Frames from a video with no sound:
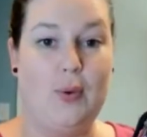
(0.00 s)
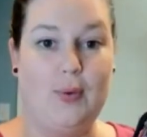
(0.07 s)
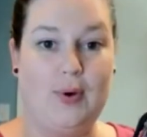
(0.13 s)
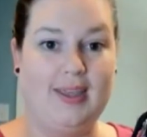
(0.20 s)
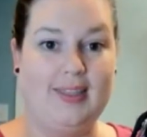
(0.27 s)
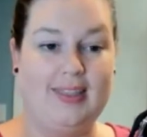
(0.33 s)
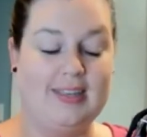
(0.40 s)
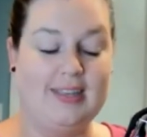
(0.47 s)

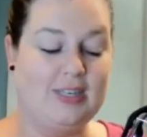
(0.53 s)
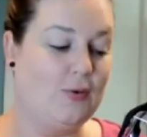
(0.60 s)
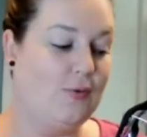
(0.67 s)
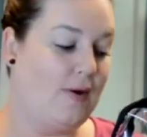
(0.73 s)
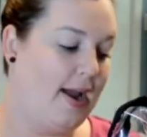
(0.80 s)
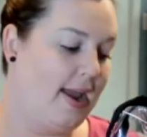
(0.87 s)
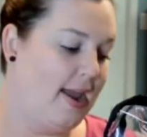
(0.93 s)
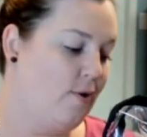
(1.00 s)
toting this
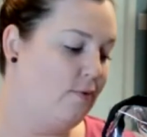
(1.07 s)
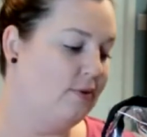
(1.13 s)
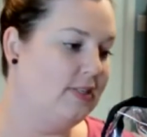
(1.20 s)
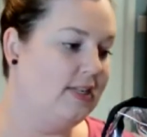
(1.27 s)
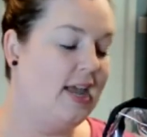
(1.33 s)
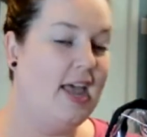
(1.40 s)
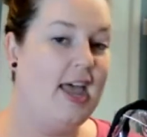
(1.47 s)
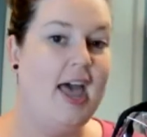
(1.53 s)

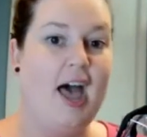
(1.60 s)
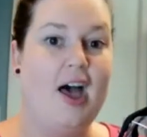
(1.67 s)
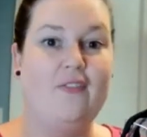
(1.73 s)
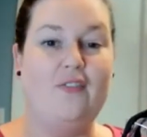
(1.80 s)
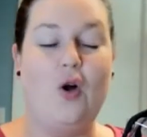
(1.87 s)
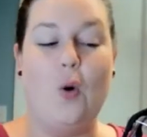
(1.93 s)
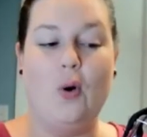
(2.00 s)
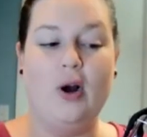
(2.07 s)
around,
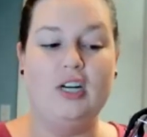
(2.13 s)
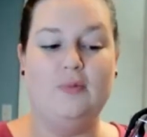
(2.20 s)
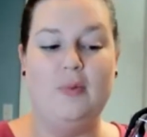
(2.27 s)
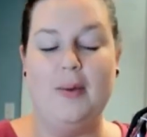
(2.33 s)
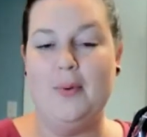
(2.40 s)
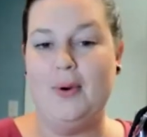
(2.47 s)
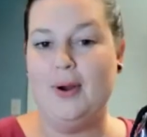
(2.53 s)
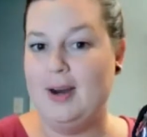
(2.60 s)
of course,
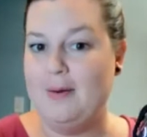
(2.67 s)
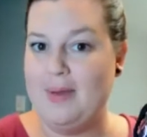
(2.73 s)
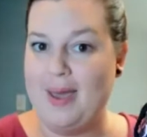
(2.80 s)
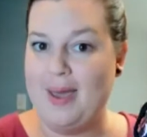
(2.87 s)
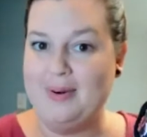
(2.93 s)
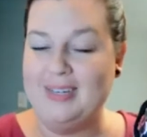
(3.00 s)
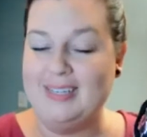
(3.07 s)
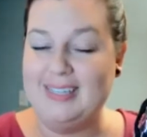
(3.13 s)
people are going to be
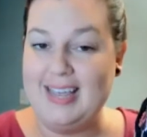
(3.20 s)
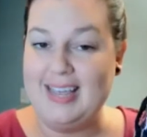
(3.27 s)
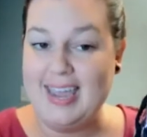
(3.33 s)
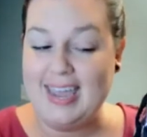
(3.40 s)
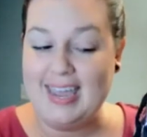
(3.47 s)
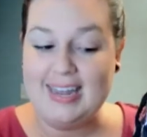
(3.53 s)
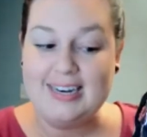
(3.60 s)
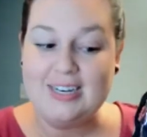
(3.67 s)
able to
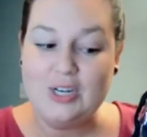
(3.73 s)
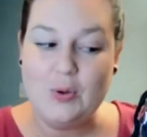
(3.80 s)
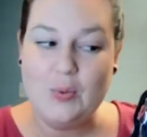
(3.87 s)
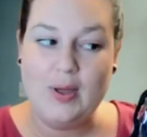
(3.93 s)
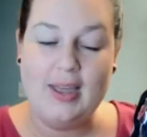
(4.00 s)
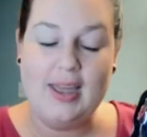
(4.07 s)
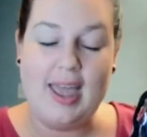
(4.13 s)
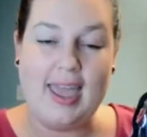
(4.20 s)
see
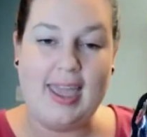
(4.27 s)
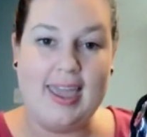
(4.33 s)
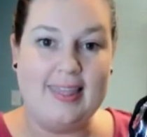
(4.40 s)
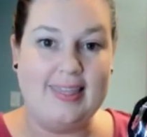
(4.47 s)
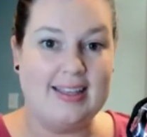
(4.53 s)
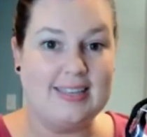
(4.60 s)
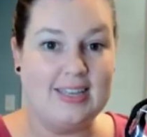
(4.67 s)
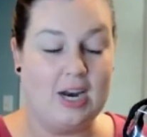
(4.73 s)
into it,
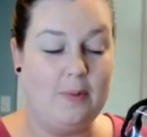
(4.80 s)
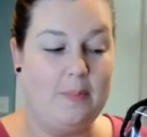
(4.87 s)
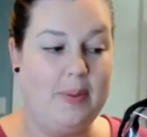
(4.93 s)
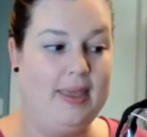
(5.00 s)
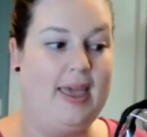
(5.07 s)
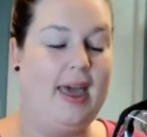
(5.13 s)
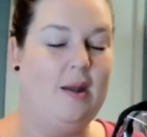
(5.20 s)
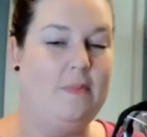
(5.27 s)
and that's going
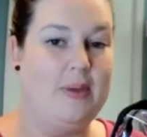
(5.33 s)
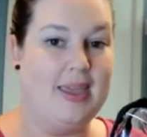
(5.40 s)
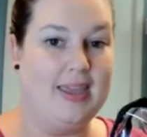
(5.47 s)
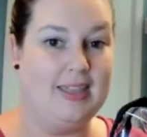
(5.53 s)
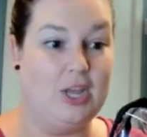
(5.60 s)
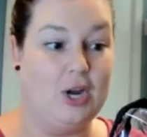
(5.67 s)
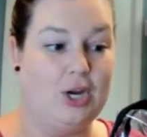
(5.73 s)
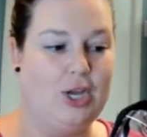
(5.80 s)
to kind of
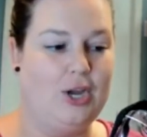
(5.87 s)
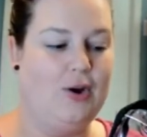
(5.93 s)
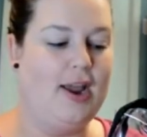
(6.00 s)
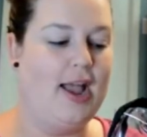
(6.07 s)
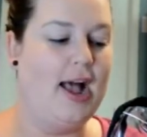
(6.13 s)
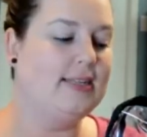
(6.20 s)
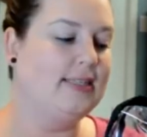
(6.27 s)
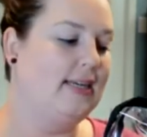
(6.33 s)
pique their
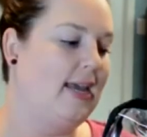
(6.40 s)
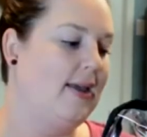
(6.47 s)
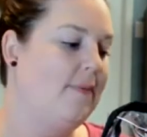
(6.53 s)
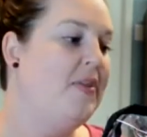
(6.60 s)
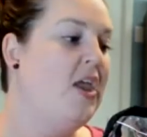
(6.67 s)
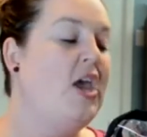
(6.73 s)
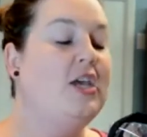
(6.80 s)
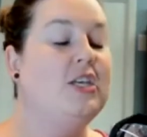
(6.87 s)
curiosity.
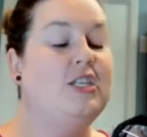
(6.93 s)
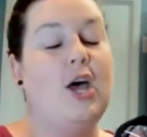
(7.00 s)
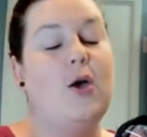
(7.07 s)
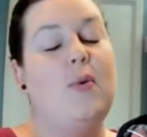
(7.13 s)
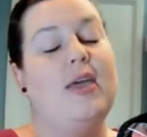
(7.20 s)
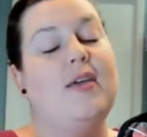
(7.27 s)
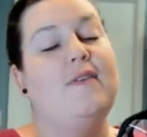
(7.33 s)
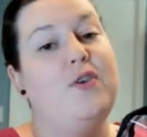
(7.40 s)
So
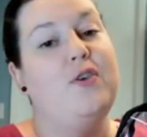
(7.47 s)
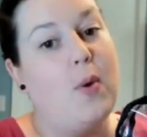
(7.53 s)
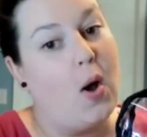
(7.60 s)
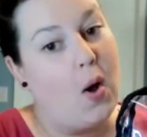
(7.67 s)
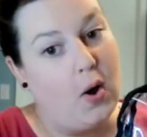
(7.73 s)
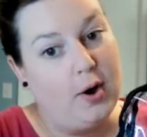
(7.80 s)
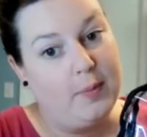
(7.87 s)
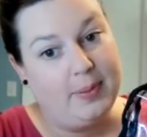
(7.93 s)
if you
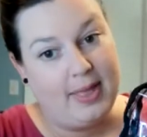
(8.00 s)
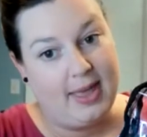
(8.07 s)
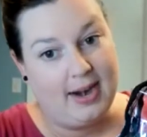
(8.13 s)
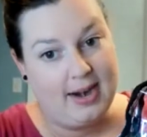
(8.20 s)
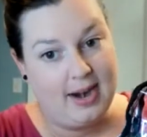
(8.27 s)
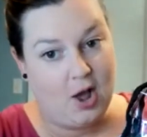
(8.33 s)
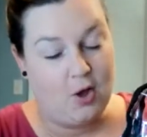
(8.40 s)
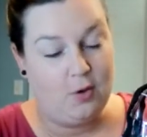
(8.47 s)
are
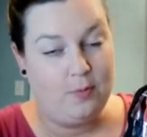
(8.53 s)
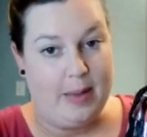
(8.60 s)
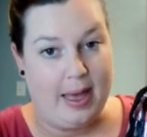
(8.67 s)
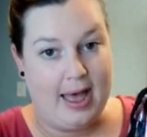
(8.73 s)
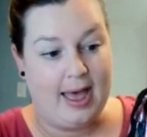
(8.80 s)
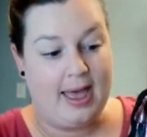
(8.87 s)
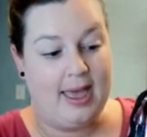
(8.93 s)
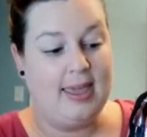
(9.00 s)
planning on
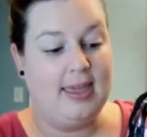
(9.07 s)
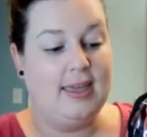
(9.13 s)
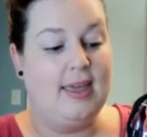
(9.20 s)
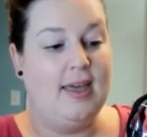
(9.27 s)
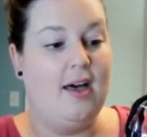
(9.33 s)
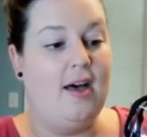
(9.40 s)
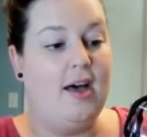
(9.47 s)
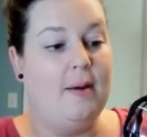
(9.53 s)
buying
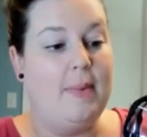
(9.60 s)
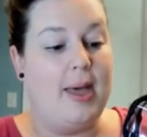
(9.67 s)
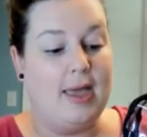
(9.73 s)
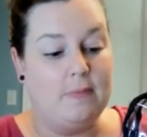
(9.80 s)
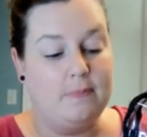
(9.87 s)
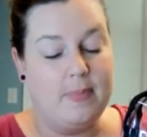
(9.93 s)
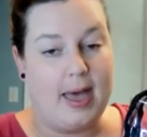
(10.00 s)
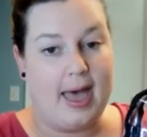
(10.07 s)

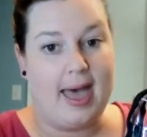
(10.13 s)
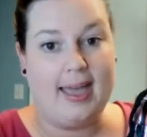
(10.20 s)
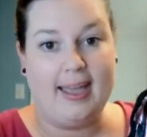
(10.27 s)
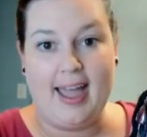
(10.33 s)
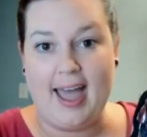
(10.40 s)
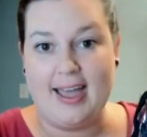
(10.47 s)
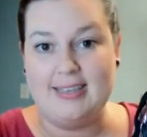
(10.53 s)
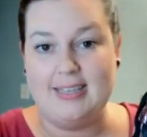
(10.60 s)
a
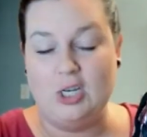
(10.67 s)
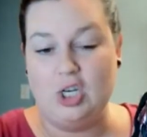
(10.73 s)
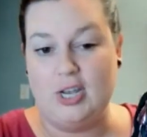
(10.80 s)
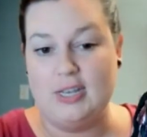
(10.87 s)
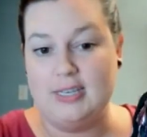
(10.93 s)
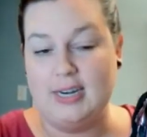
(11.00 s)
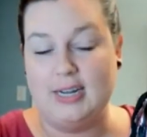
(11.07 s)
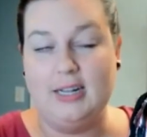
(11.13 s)
bag, I
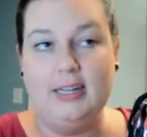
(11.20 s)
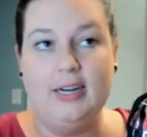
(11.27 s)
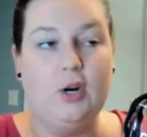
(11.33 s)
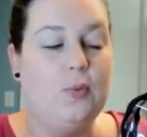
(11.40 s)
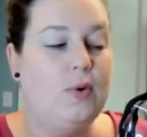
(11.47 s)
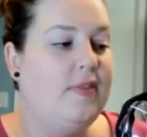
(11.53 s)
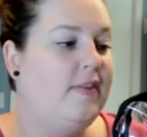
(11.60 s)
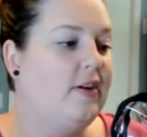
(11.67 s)
suggest a
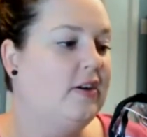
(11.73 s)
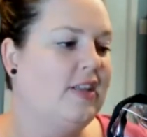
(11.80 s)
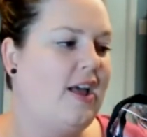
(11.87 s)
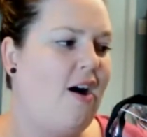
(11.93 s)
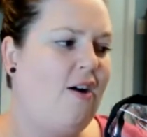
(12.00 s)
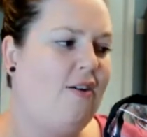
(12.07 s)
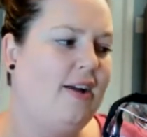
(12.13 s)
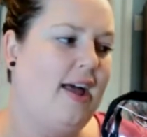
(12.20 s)
clear one. There's
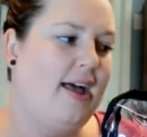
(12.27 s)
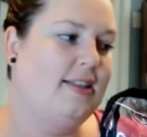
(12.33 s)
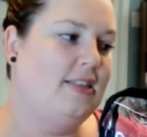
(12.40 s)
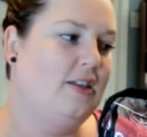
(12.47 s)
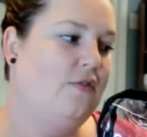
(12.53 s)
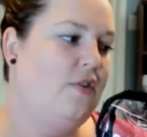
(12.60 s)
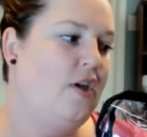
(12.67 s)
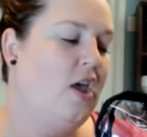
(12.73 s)
all kinds
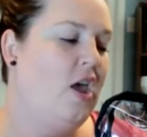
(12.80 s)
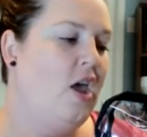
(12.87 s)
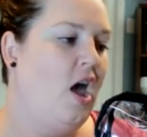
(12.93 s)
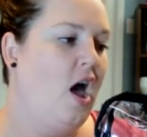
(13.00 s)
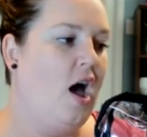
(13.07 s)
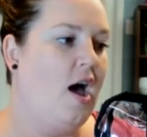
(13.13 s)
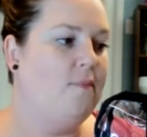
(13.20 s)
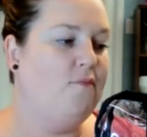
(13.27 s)
of
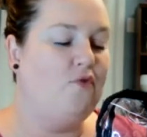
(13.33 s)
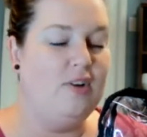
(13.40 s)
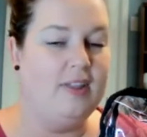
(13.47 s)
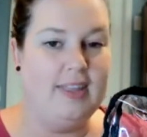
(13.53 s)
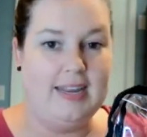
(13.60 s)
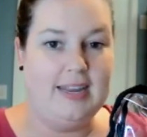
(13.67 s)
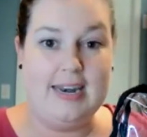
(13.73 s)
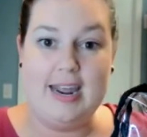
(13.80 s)

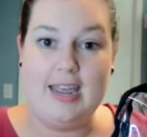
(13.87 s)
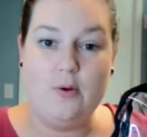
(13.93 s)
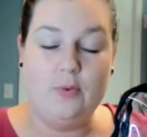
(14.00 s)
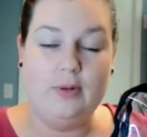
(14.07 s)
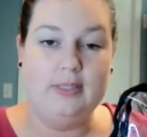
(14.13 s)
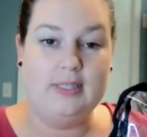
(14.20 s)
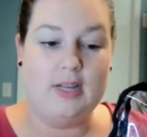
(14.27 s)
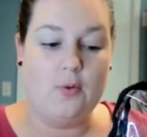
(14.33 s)
really neat
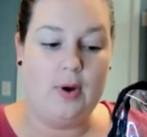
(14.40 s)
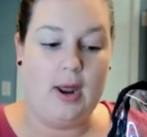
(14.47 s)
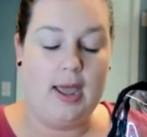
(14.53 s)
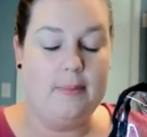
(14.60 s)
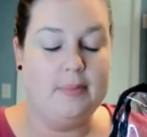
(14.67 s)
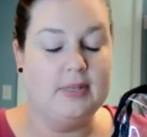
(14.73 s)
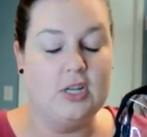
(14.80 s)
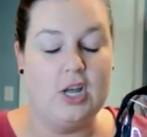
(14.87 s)
ones on
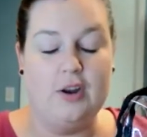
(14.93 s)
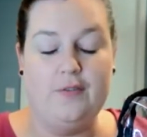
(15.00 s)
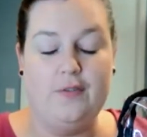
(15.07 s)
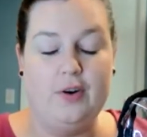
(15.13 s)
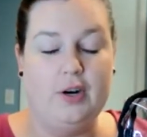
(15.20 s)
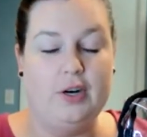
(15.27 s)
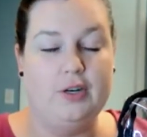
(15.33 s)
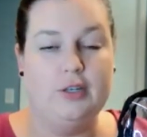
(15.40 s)
Amazon
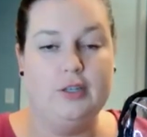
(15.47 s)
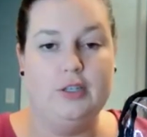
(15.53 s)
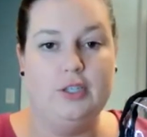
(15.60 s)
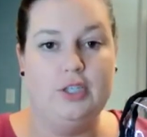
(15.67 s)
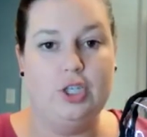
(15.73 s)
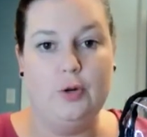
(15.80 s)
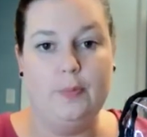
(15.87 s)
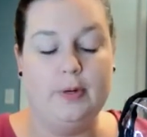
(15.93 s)
for
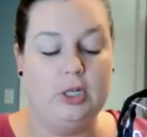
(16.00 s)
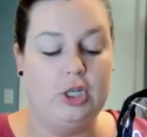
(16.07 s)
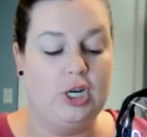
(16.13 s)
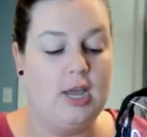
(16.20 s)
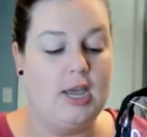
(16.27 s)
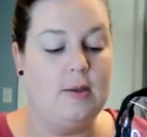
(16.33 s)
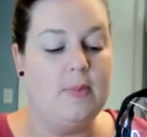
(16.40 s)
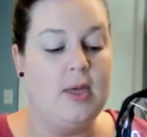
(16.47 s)
super
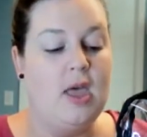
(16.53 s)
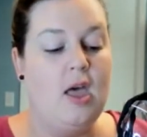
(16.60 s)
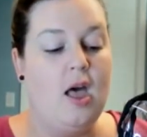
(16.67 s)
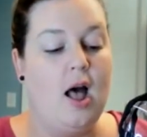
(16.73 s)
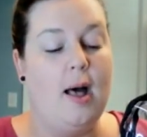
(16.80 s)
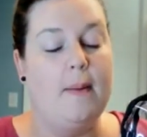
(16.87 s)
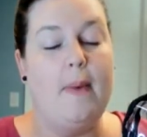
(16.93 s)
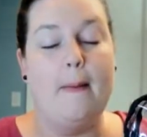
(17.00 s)
cheap.
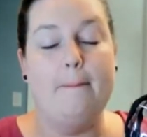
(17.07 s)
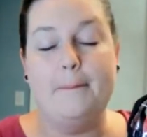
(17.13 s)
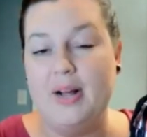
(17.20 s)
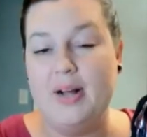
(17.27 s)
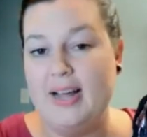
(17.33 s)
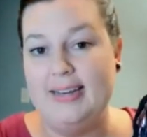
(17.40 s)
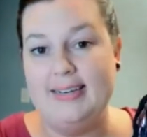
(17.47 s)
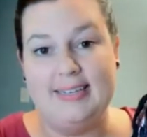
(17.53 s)

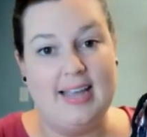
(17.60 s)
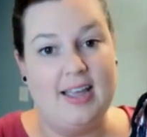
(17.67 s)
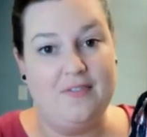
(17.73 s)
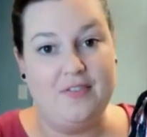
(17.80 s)
But